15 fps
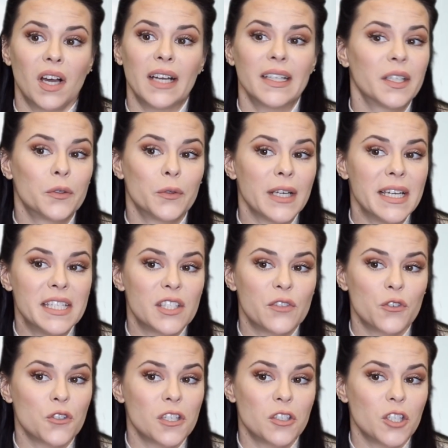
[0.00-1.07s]
I got a raise
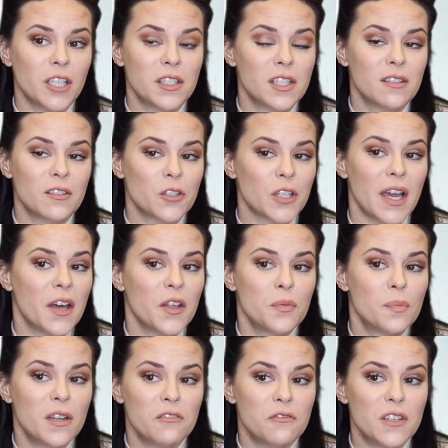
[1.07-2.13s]
for suggesting there's a
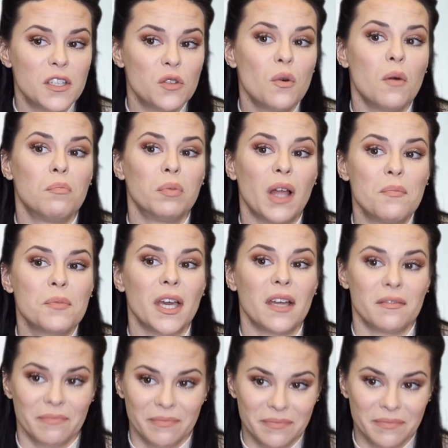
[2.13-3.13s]
health benefit to a blumpkin.